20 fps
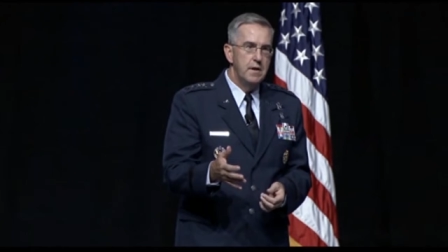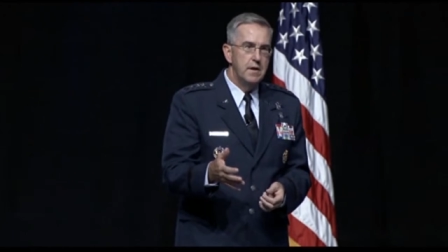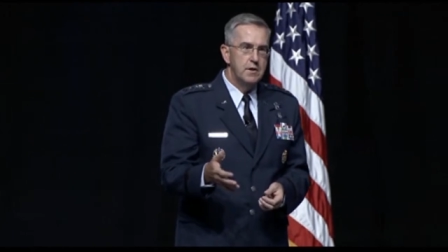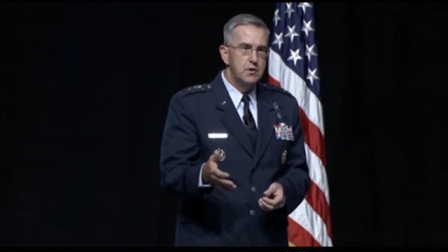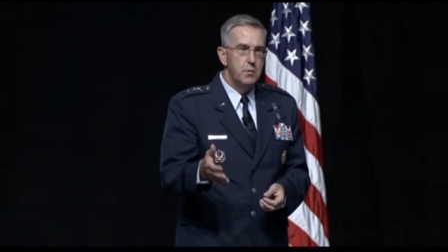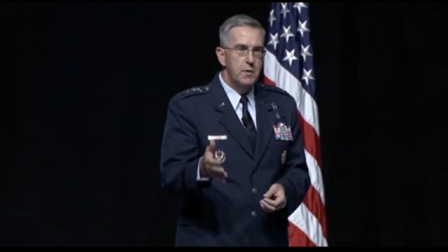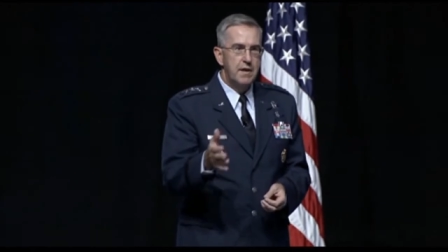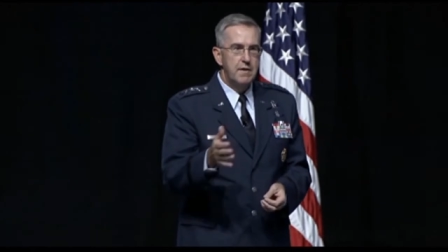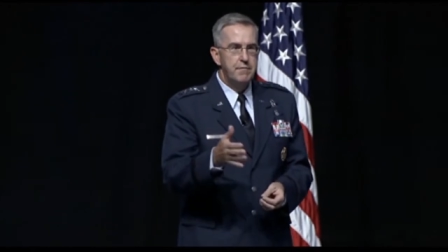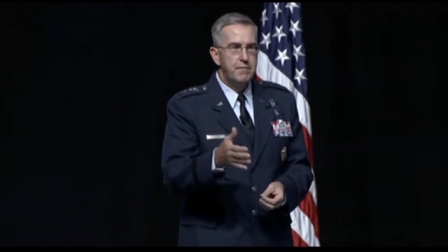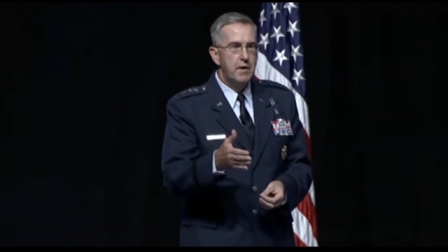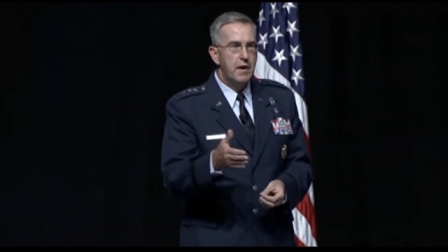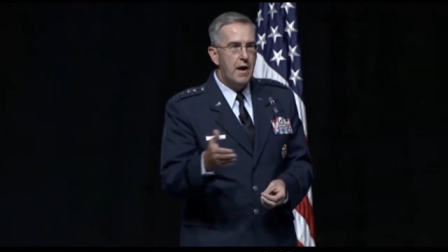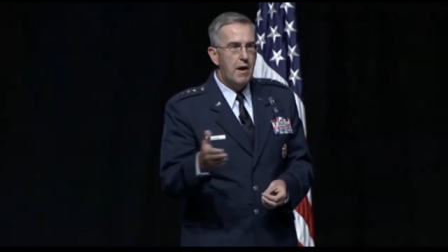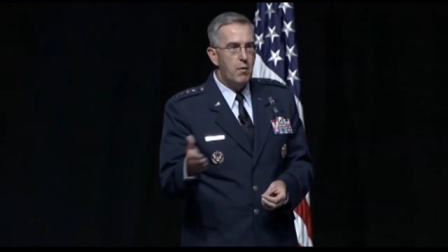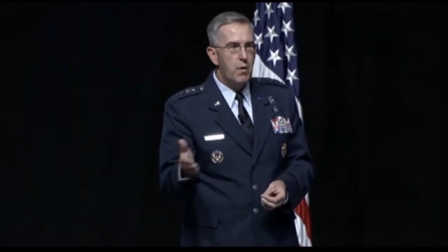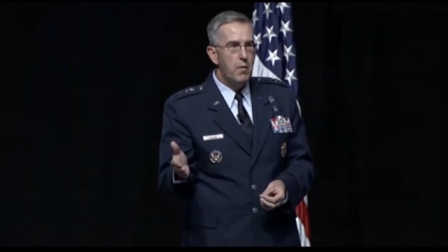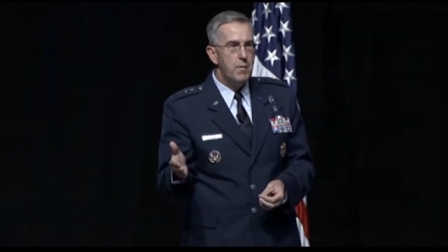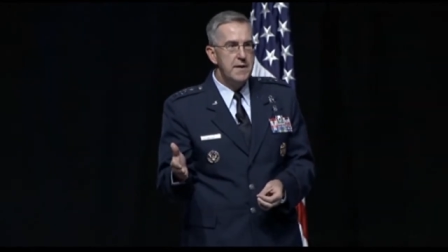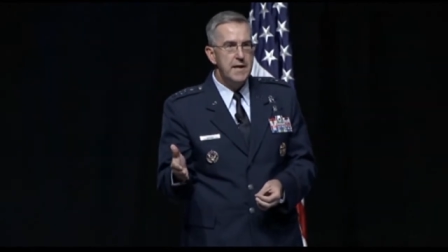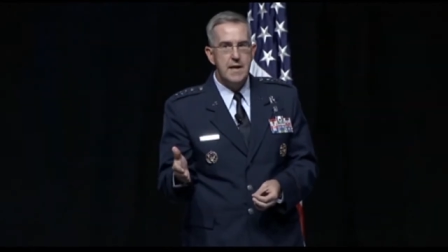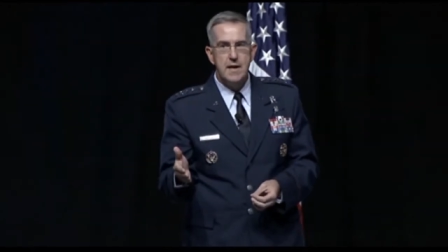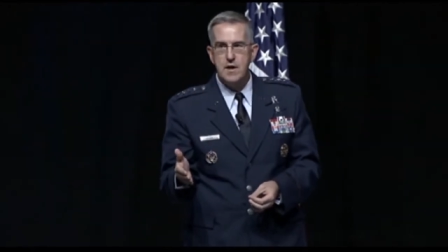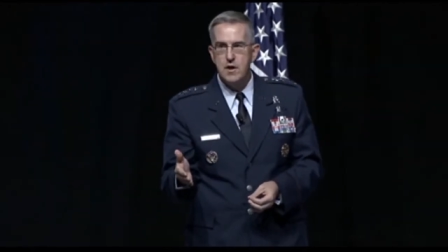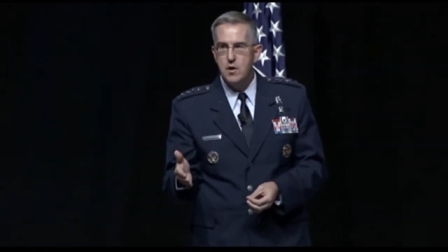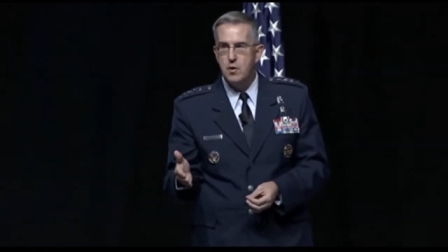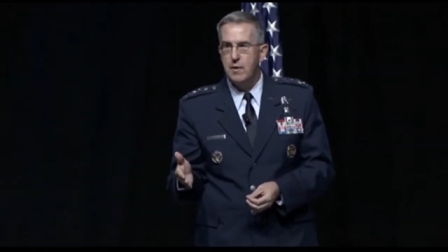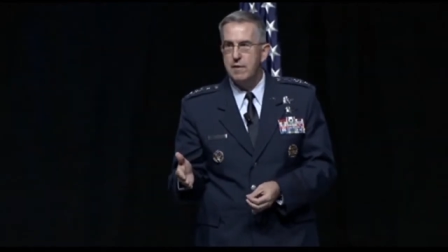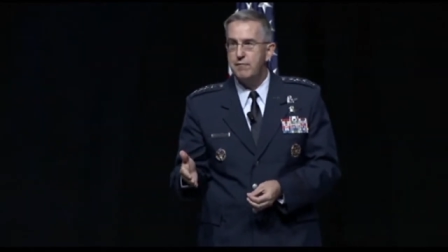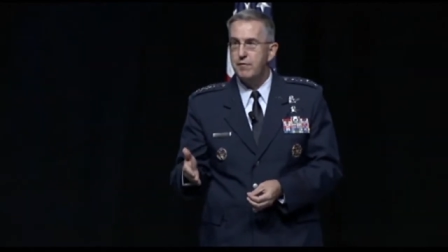in the field, so we can figure out what
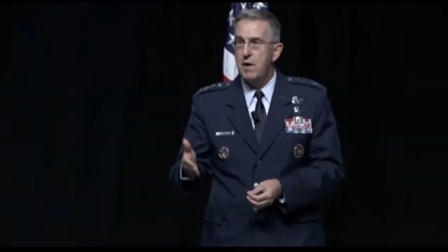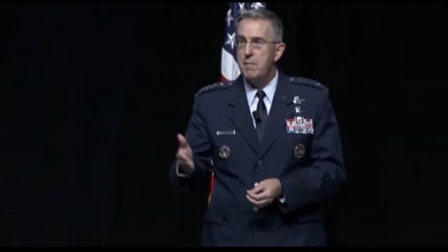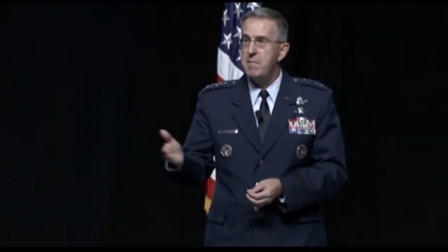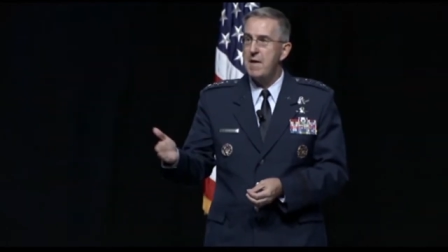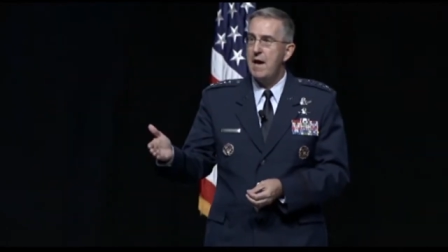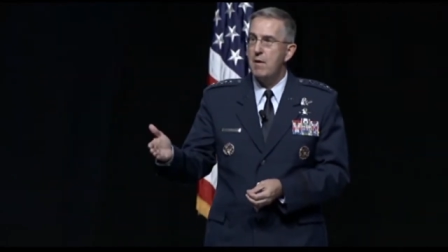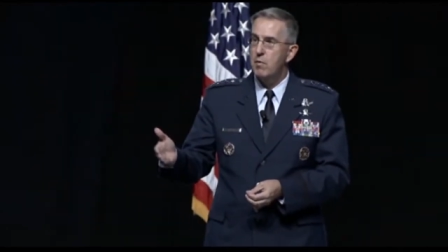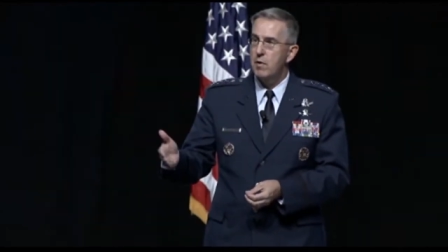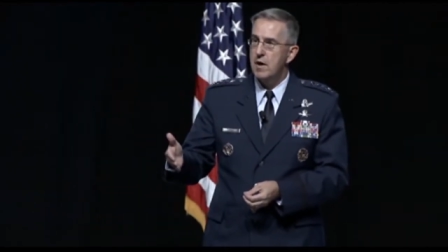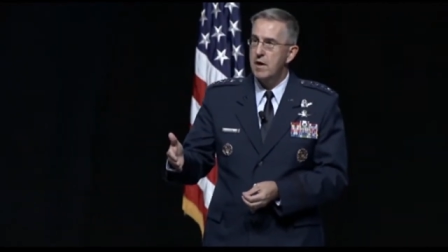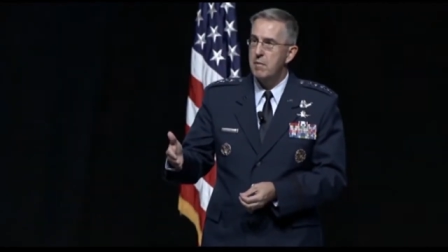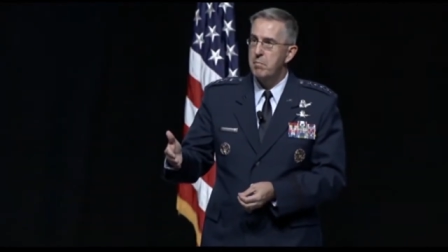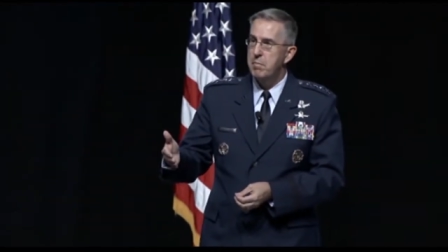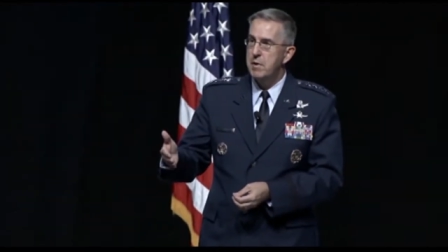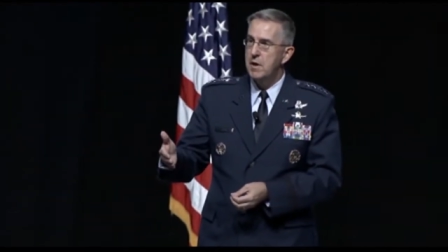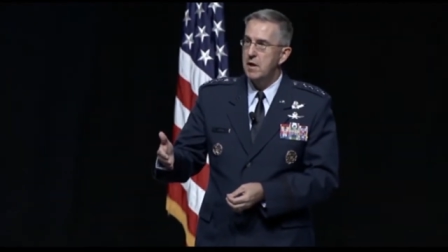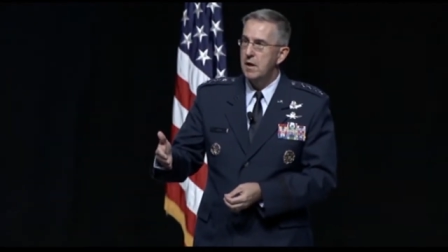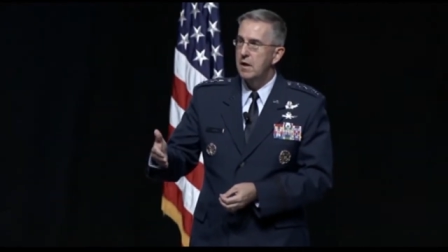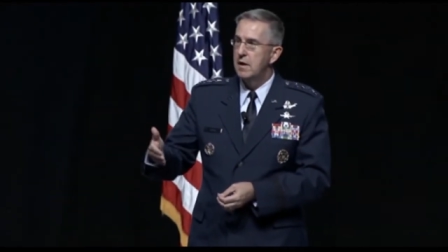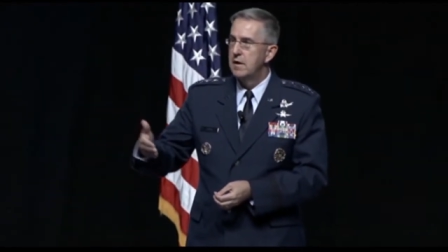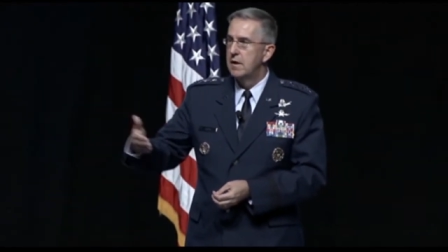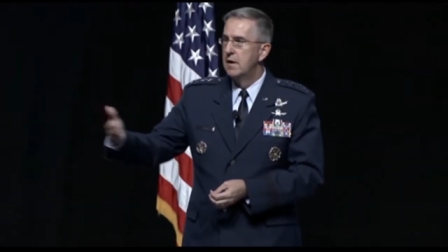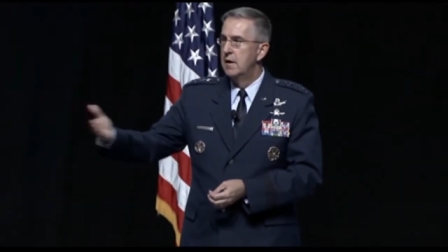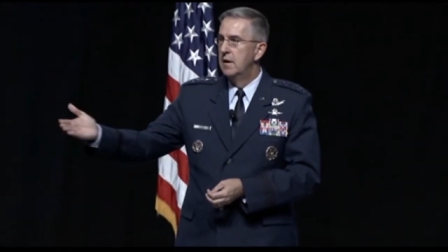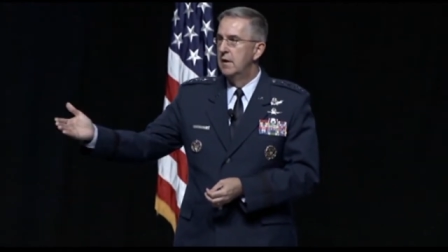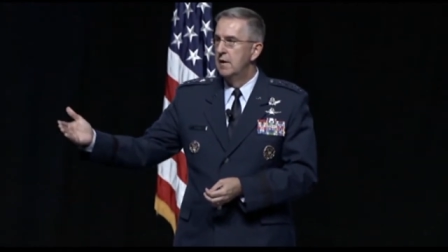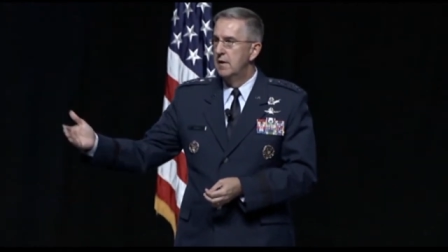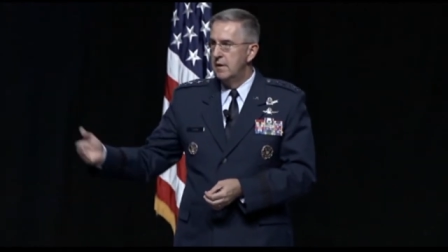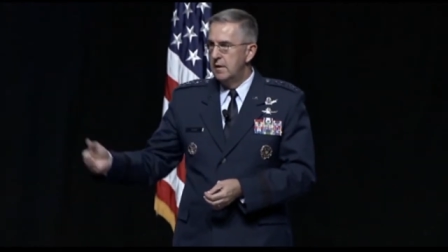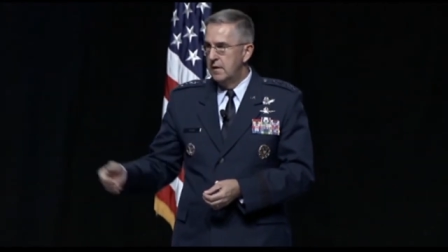we need to do. And from that, we're going to
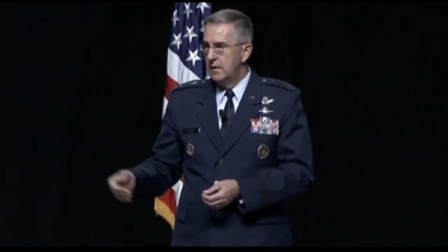build